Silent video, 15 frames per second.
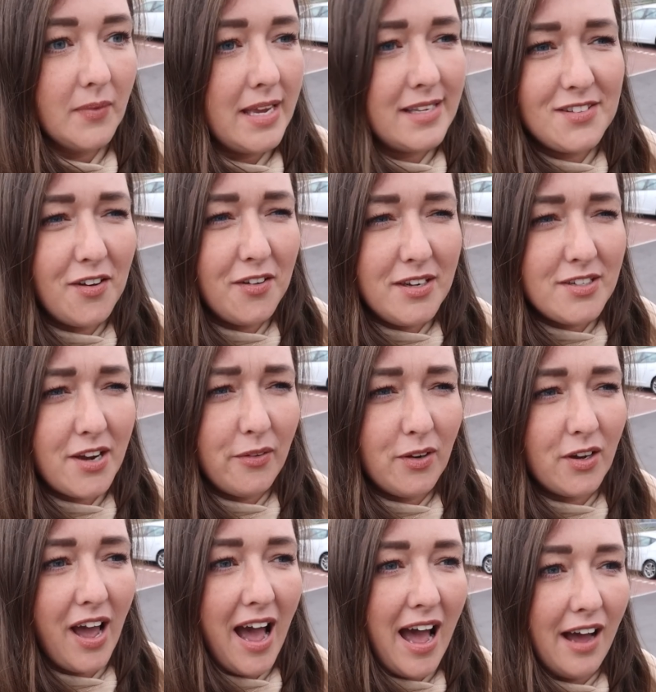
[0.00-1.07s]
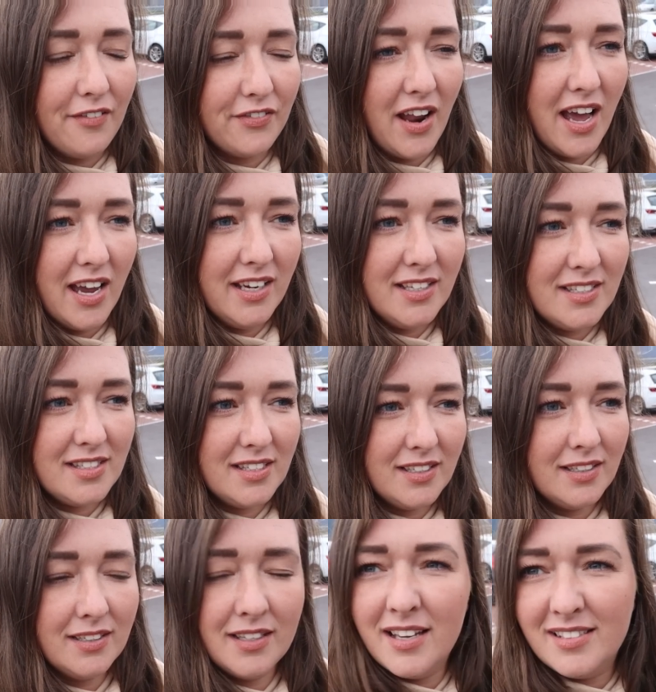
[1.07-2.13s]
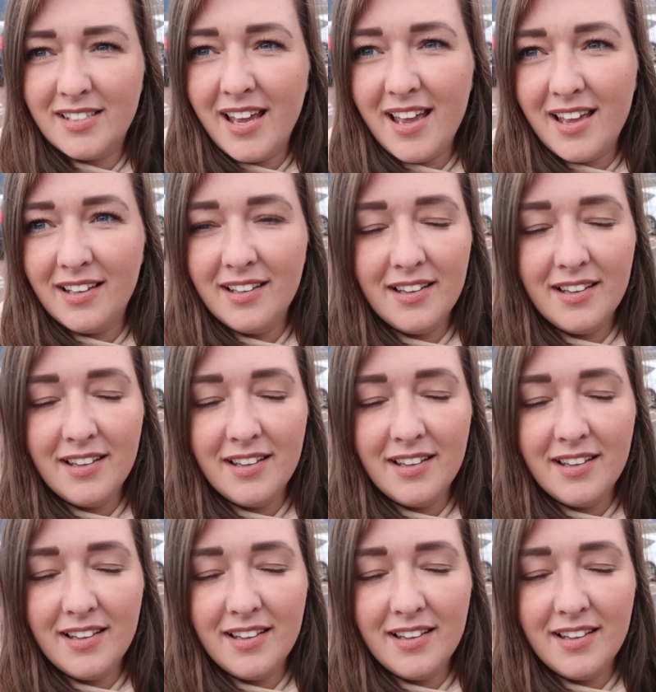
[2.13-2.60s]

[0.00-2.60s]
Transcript: you don't look half nice, is it?